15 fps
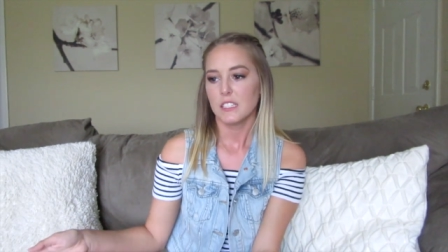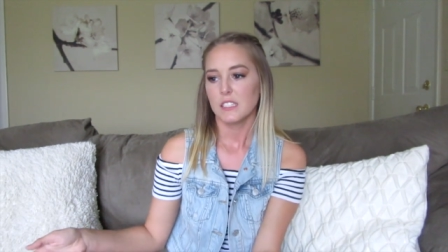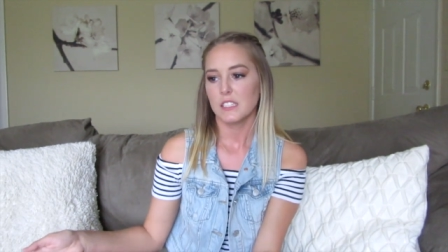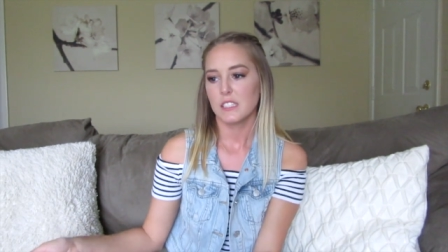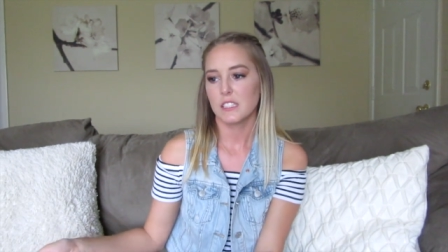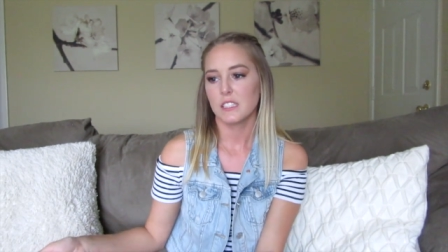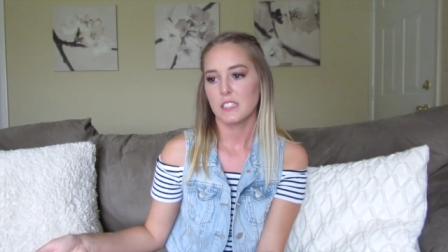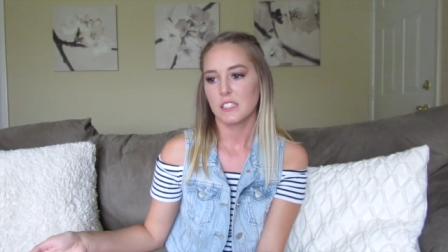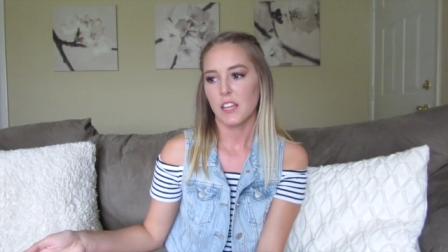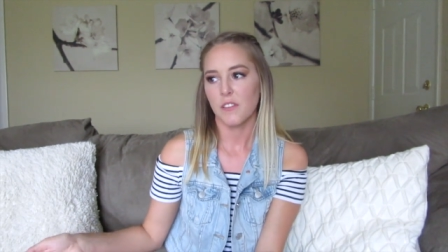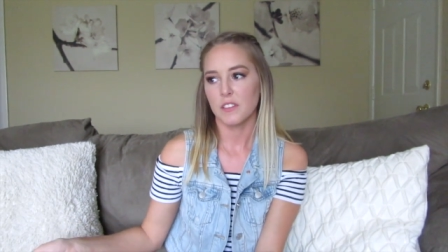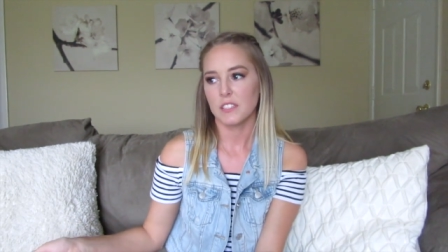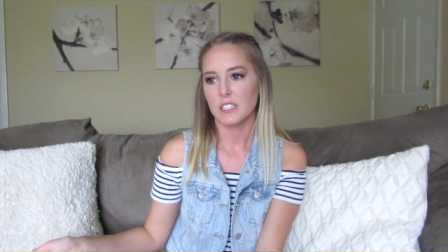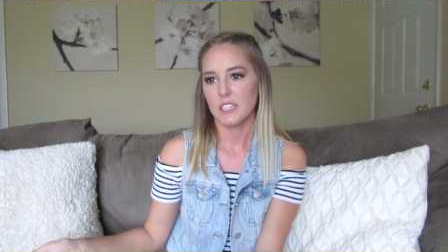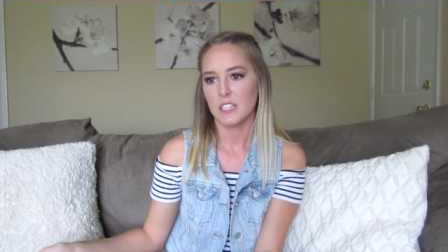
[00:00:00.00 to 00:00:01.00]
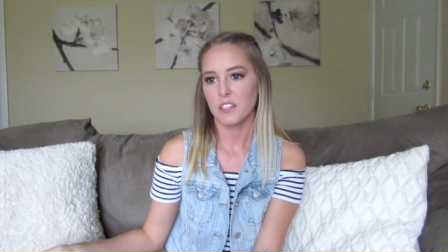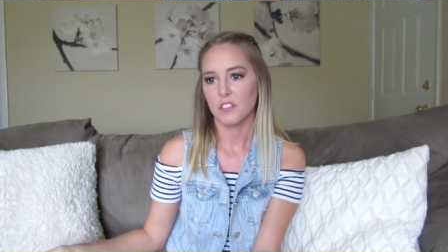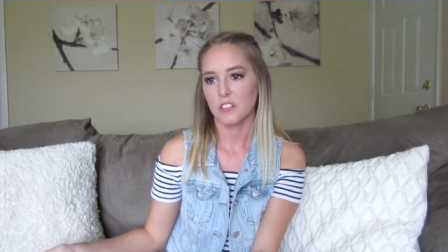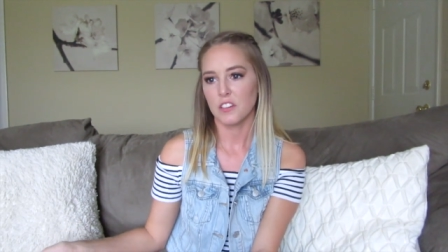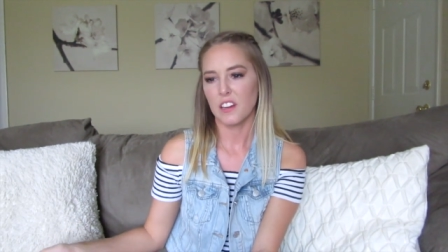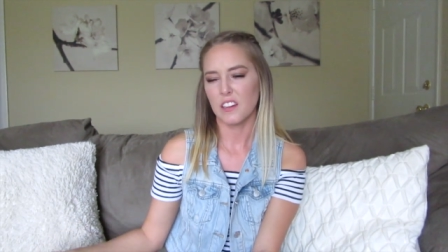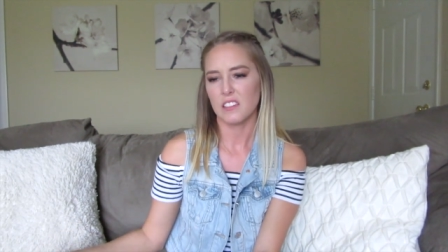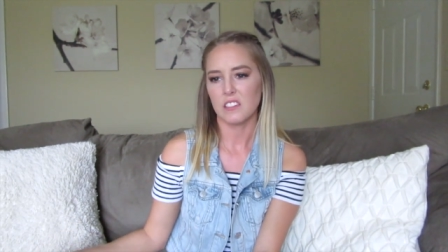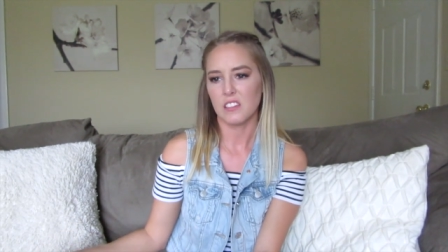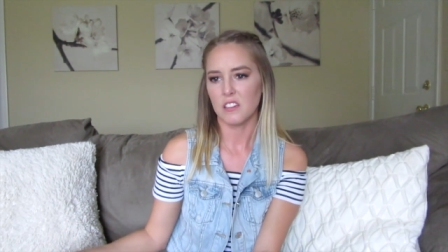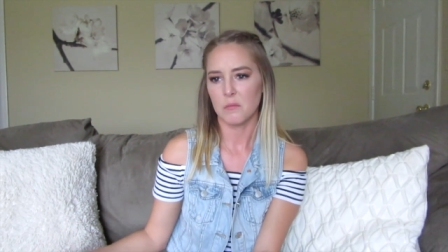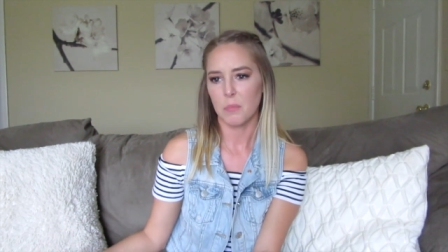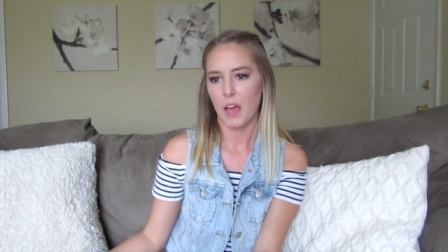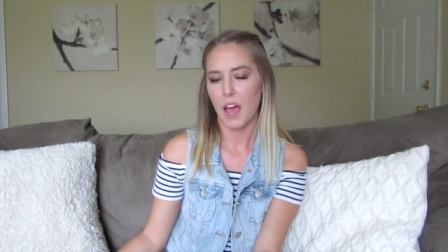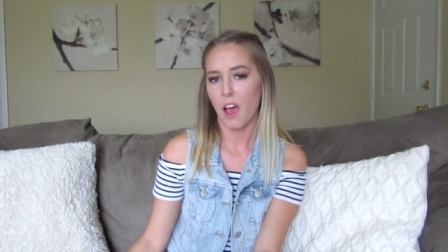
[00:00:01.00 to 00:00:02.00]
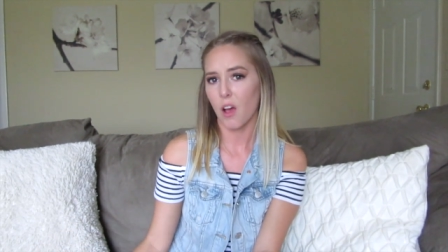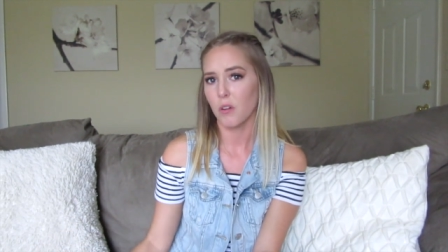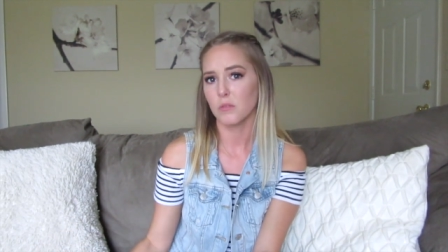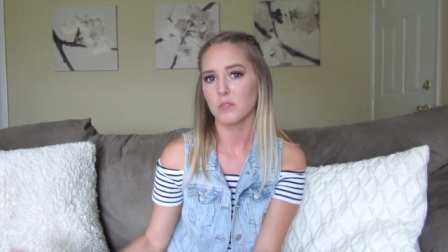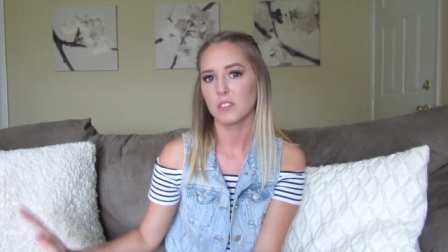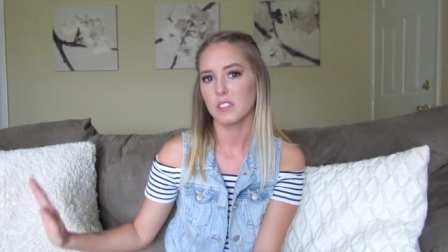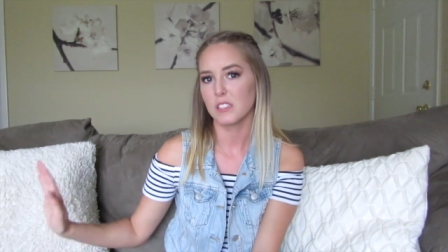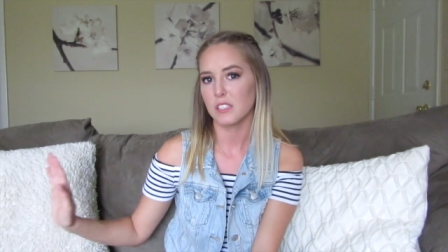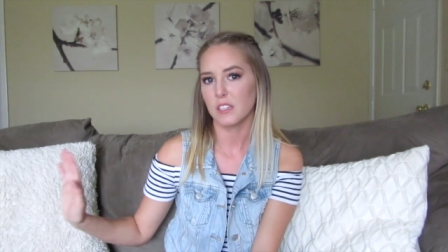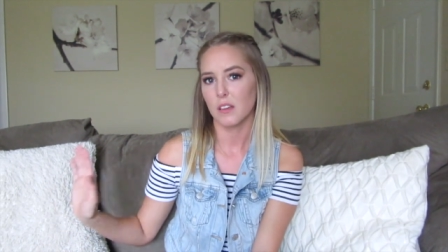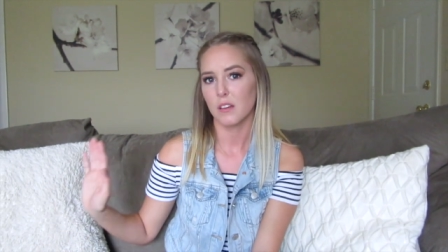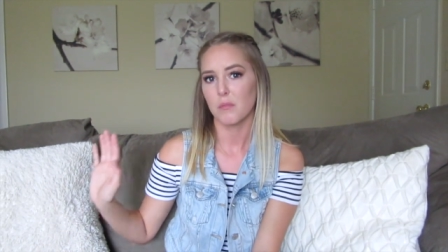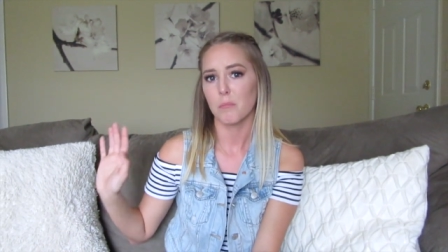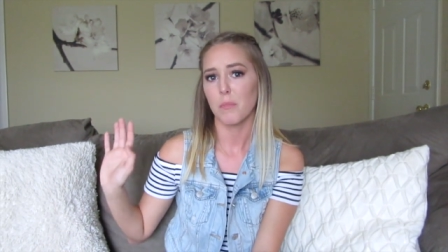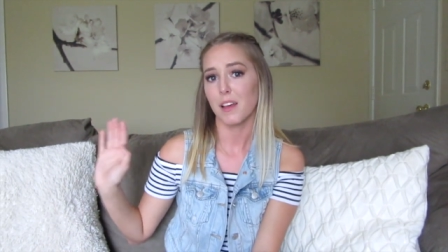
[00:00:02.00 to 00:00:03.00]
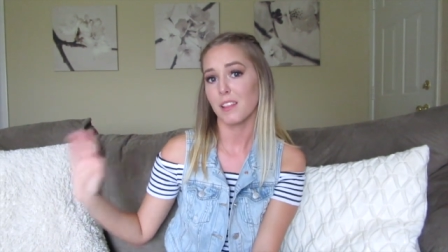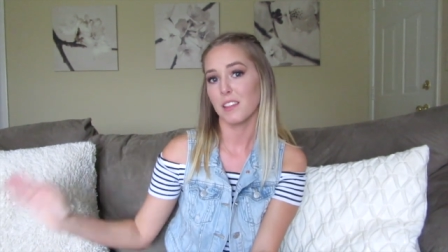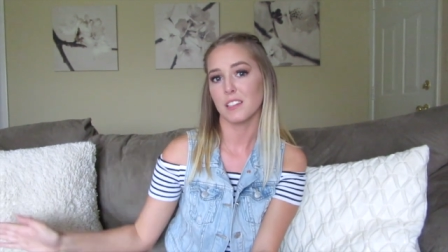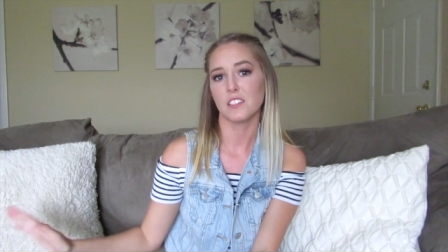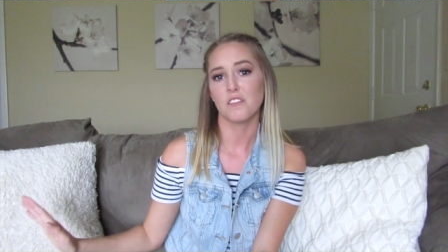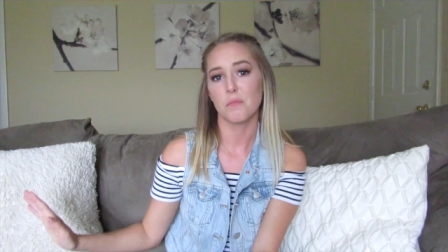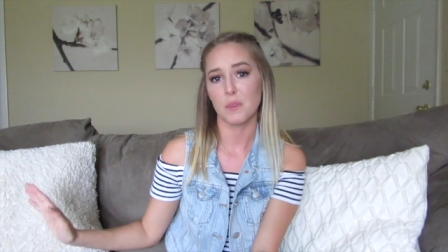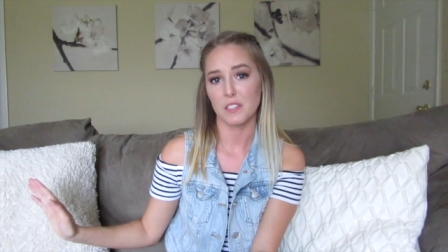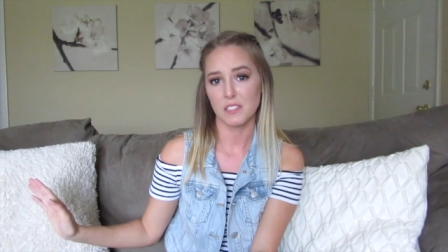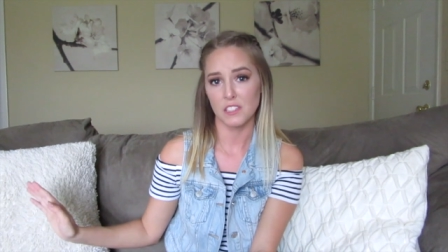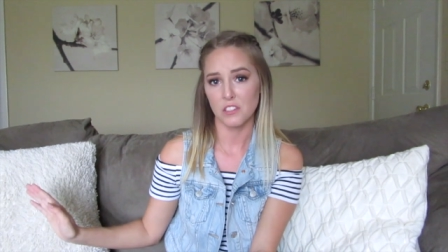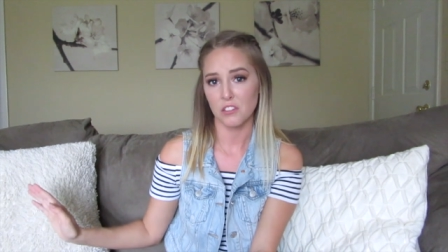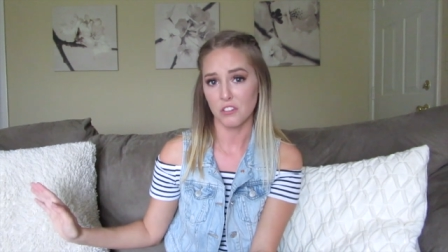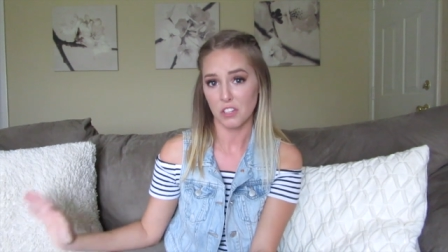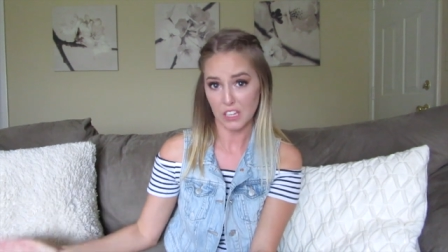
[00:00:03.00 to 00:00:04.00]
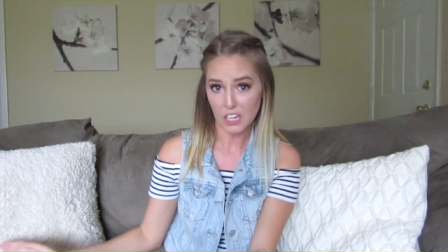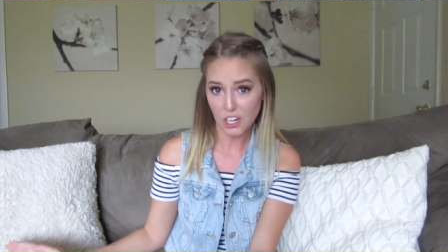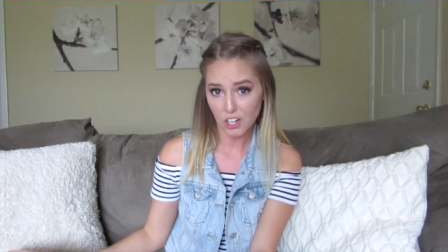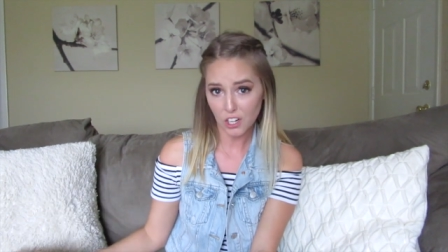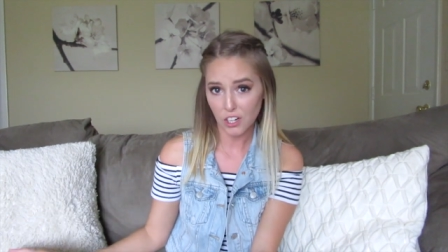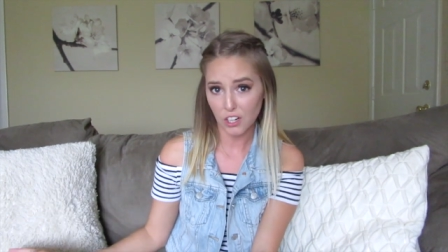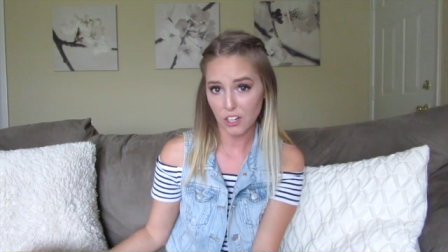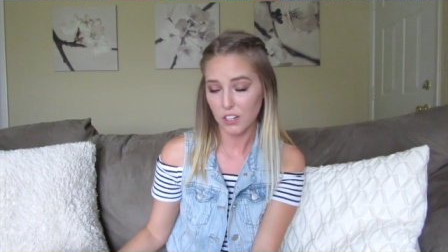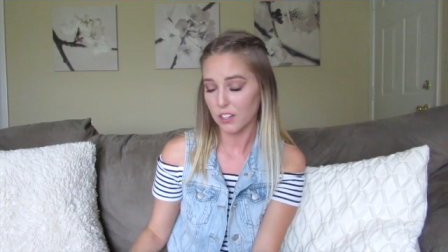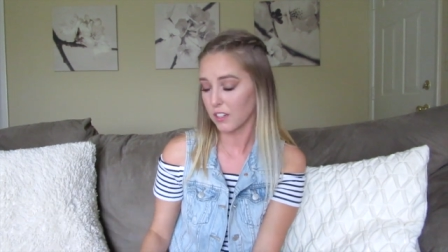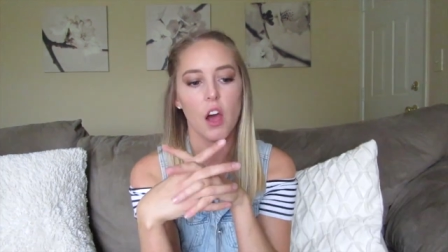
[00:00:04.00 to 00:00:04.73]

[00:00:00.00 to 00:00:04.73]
17 or 18 pounds by the end of my senior year.